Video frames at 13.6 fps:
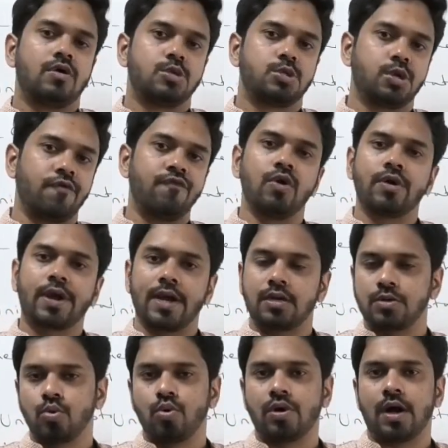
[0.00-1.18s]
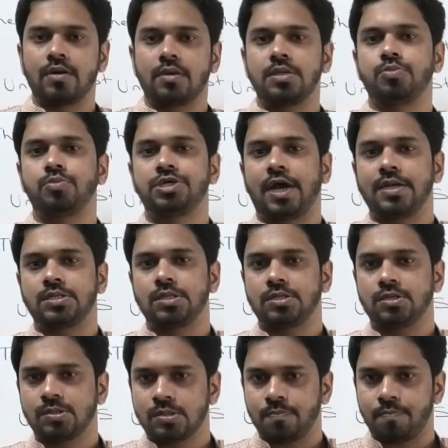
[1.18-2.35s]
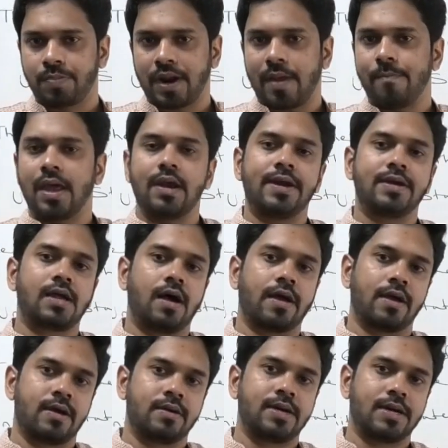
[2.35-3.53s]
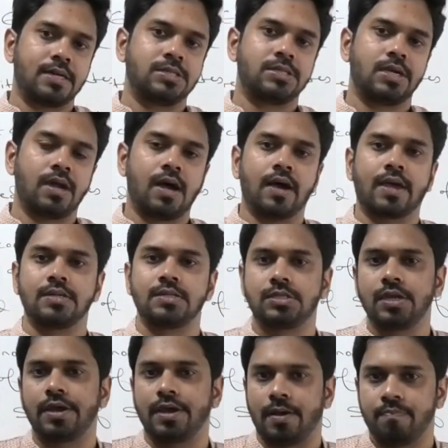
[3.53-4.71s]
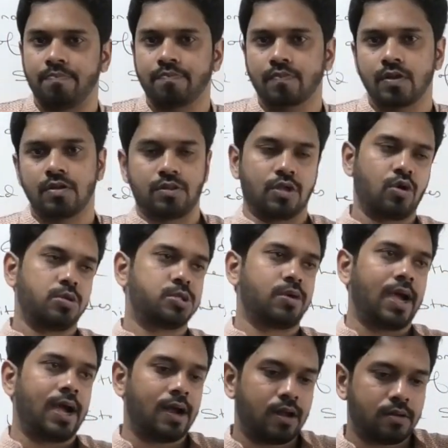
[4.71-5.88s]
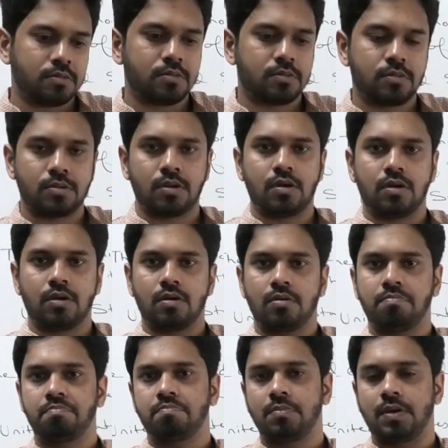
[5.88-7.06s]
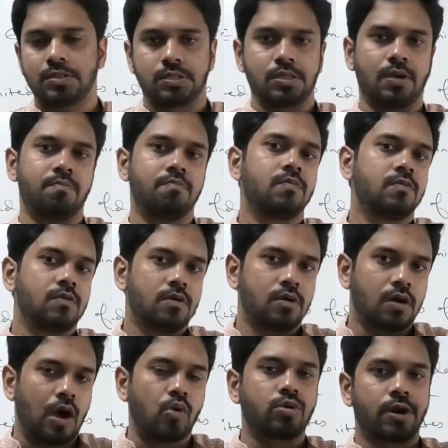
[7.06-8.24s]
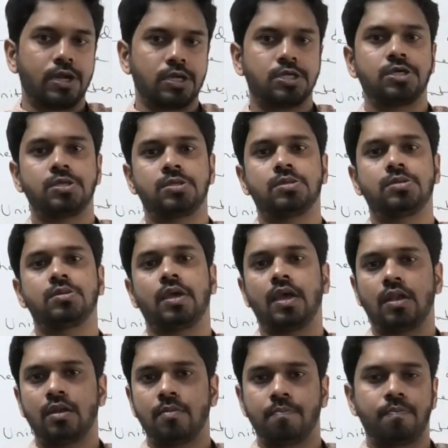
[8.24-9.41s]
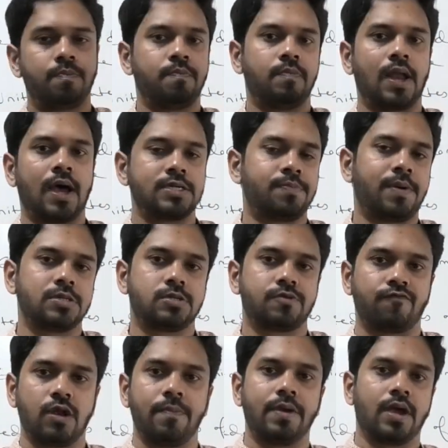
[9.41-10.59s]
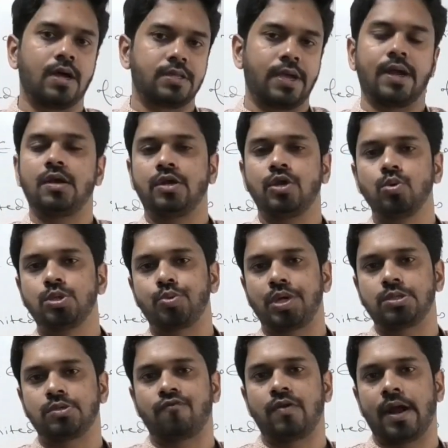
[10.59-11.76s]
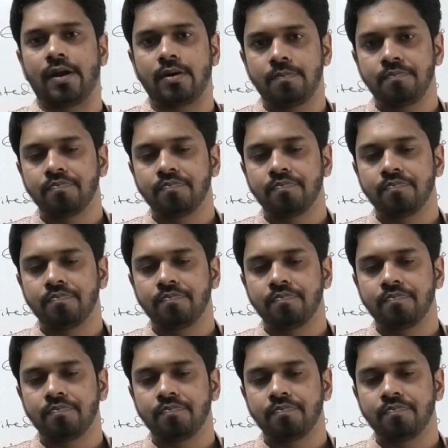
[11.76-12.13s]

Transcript: so if you look at the 2 countries which ISIS primarily targeted, that is Iraq and Syria, they also had, let's say, outreaches in large parts of Libya. They held huge swathes of land.